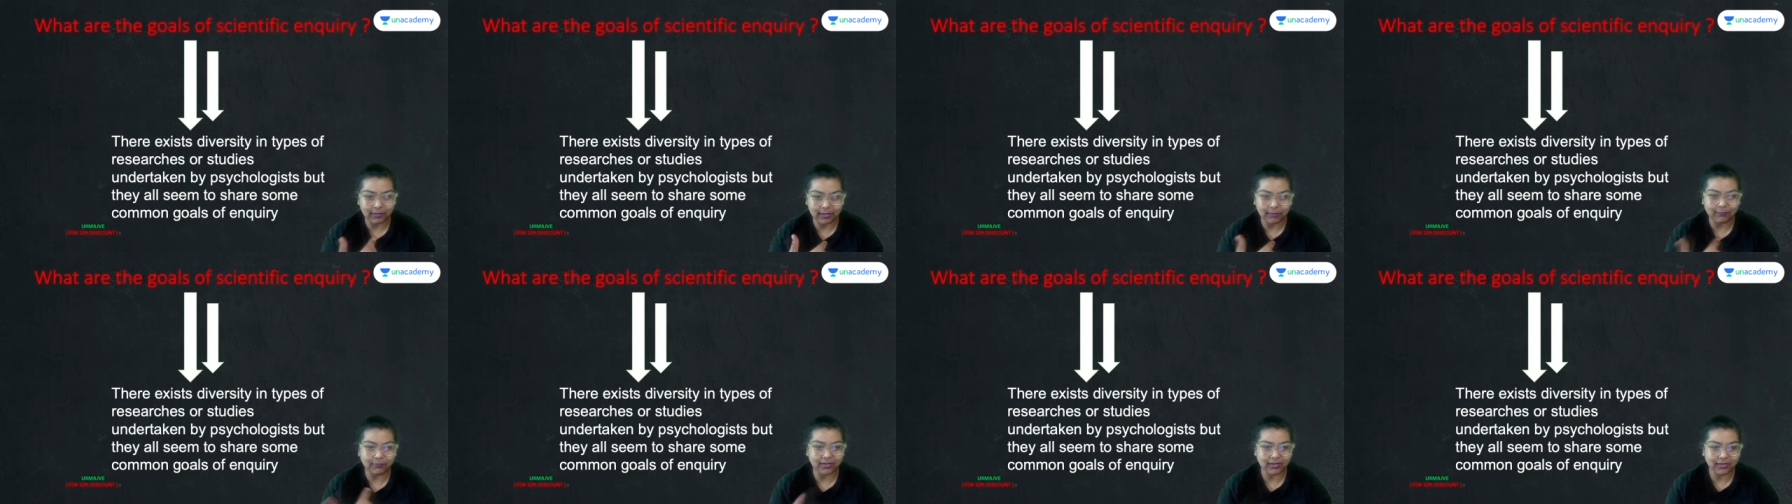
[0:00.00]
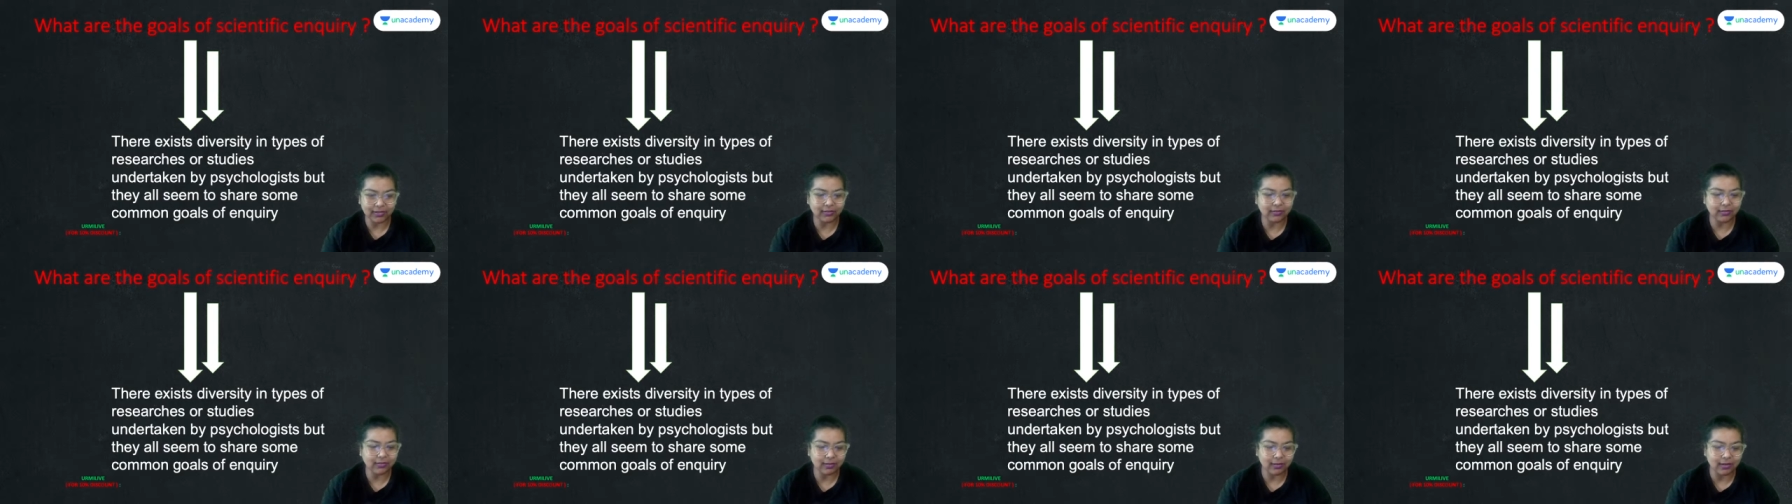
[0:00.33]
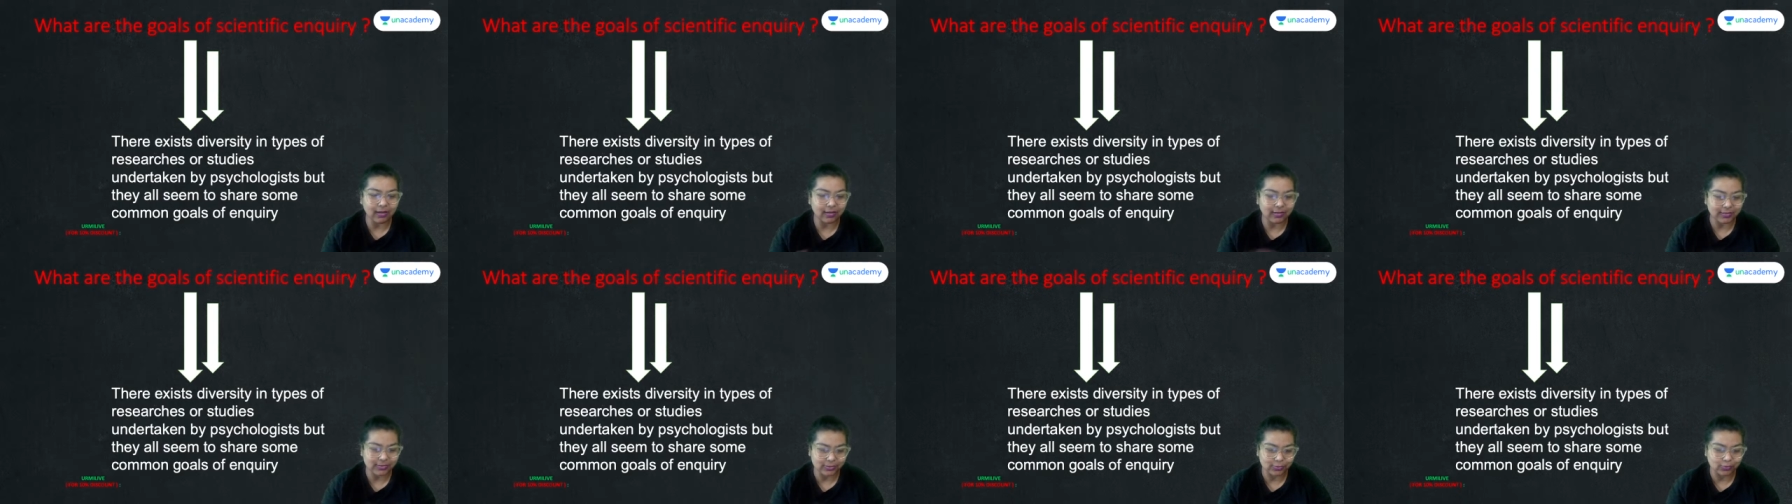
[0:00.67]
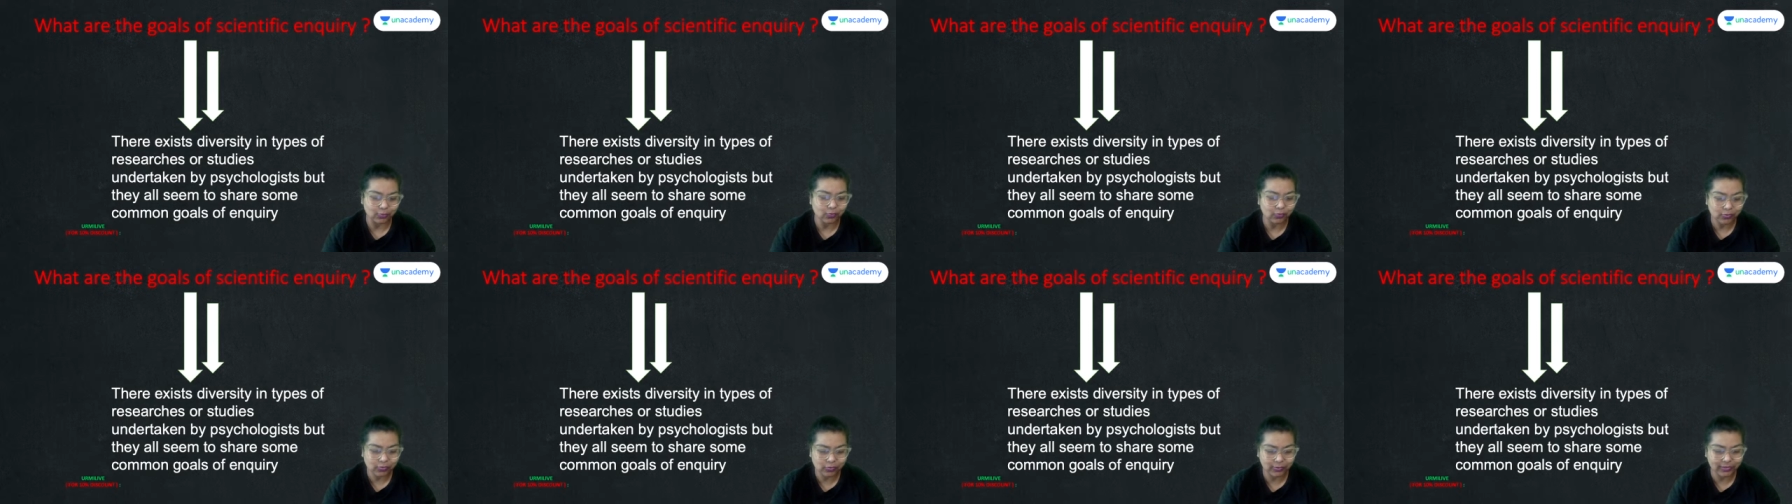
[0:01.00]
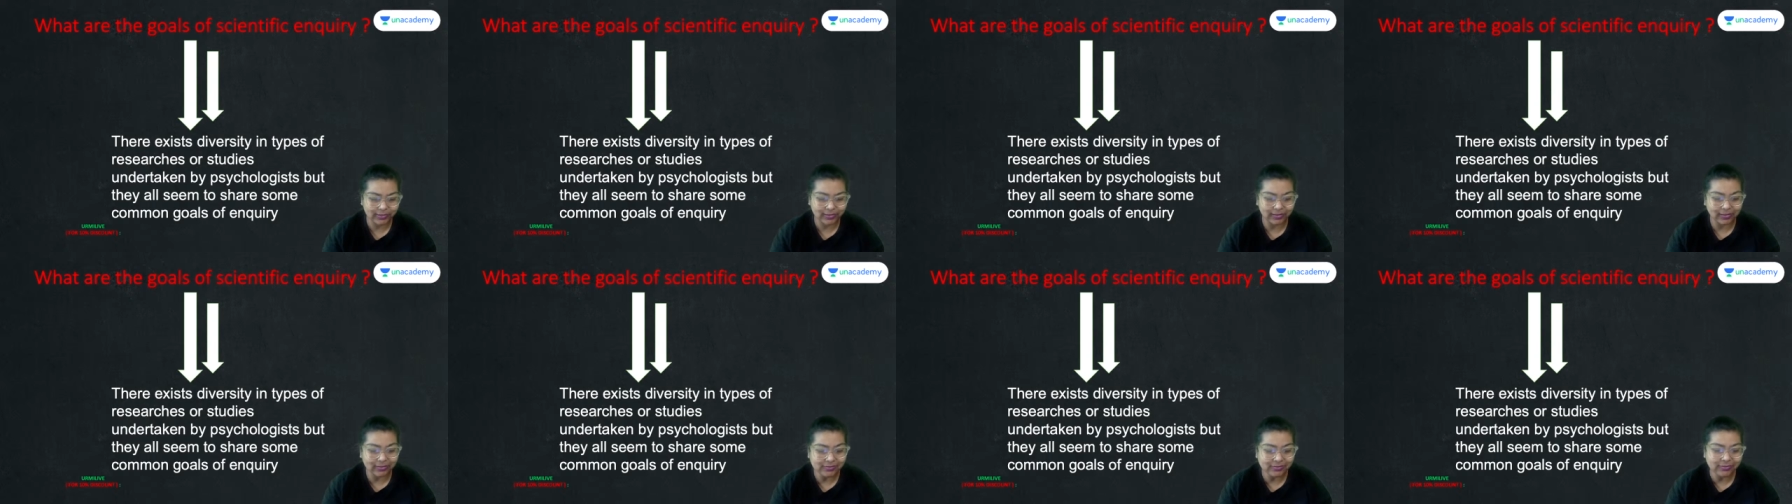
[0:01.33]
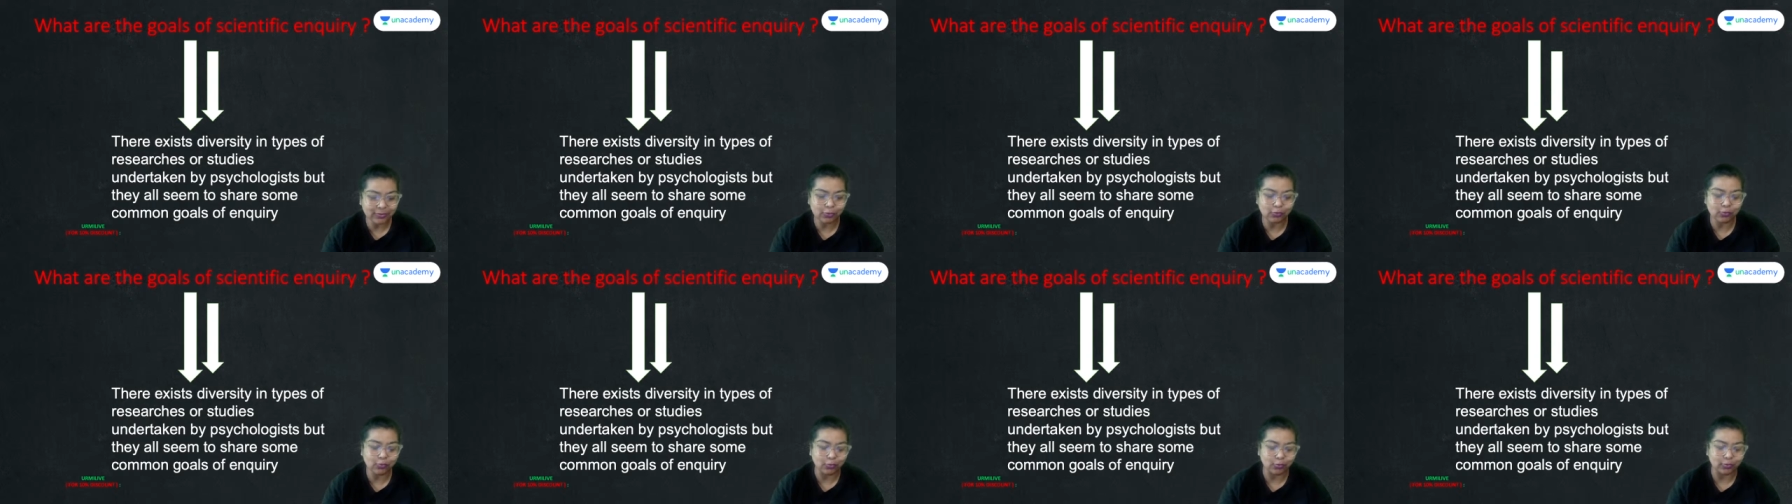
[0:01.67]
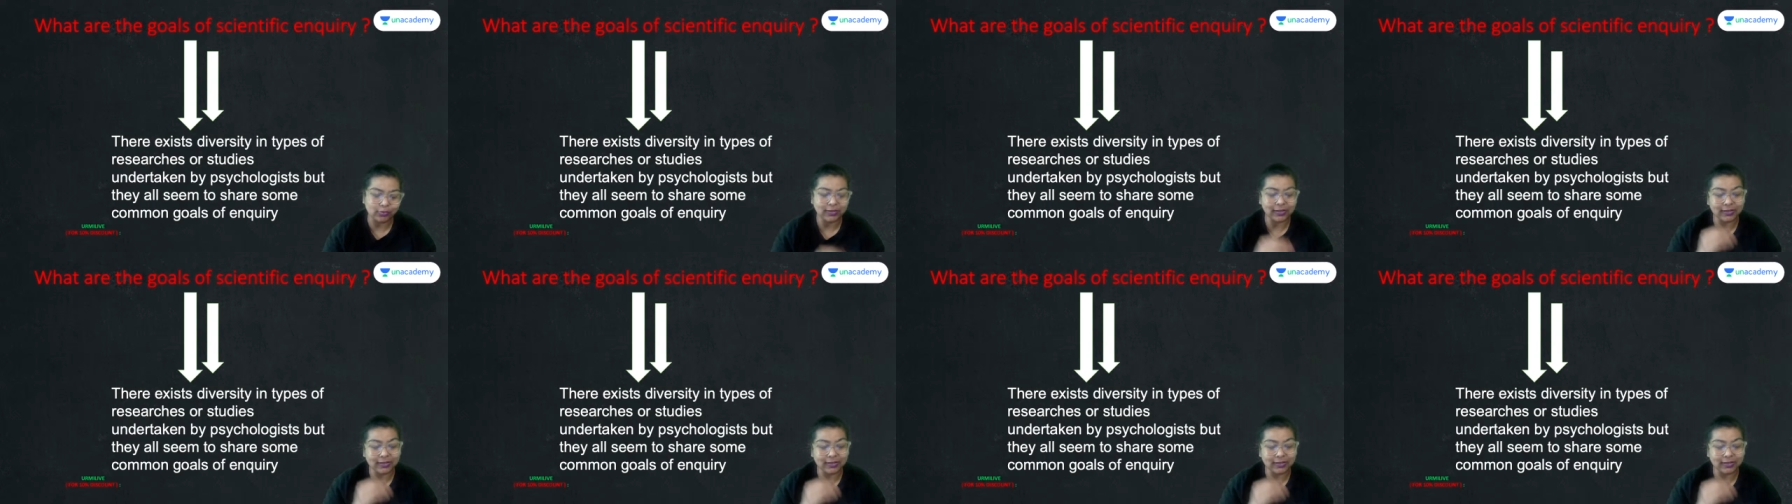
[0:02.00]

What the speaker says: I'm taking a class, no, so it doesn't look good.